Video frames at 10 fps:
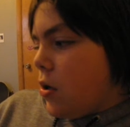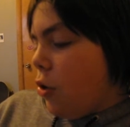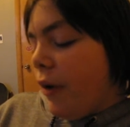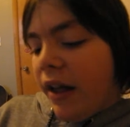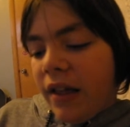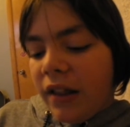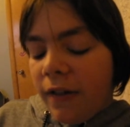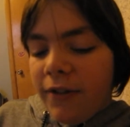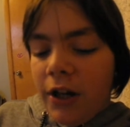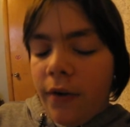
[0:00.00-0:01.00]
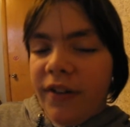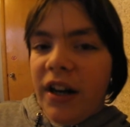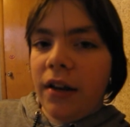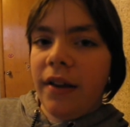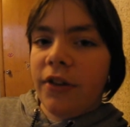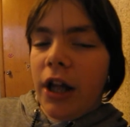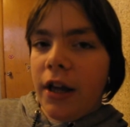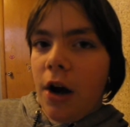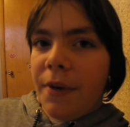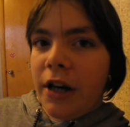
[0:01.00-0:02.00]
Hope you guys liked this video. If you did, leave a like,
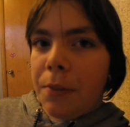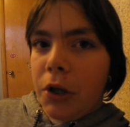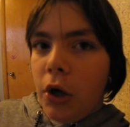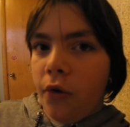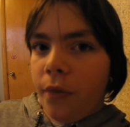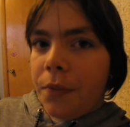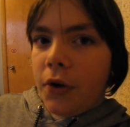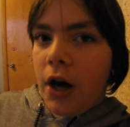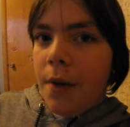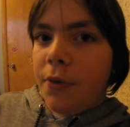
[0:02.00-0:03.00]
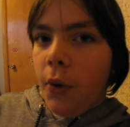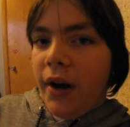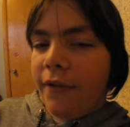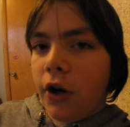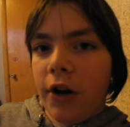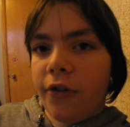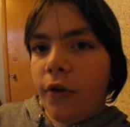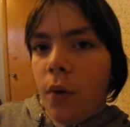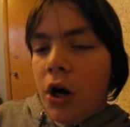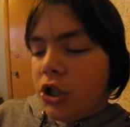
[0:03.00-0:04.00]
comment down below, subscribe, do whatever else you
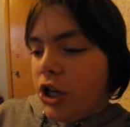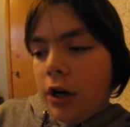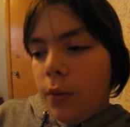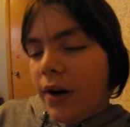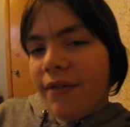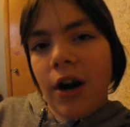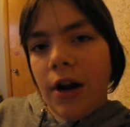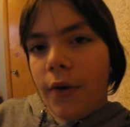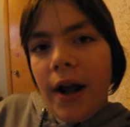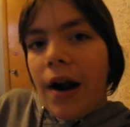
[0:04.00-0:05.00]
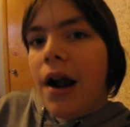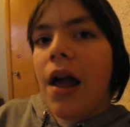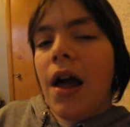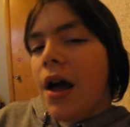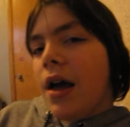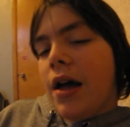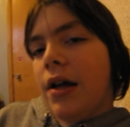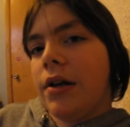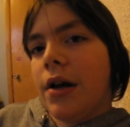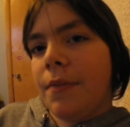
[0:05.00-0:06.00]
want, share it, whatever, I don't care.
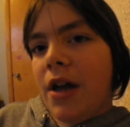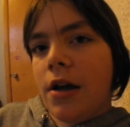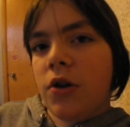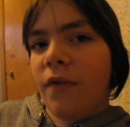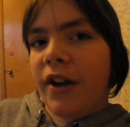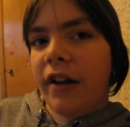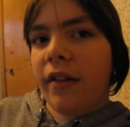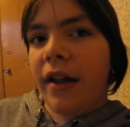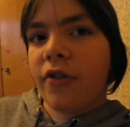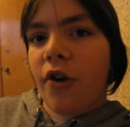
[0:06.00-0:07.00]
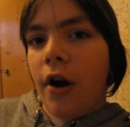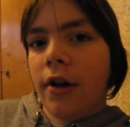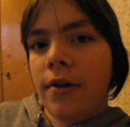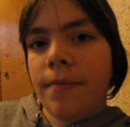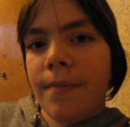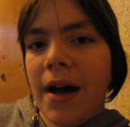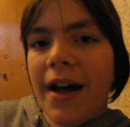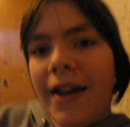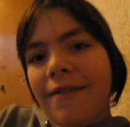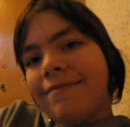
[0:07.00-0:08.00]
And, um, yeah, don't forget to stay strong. Bye!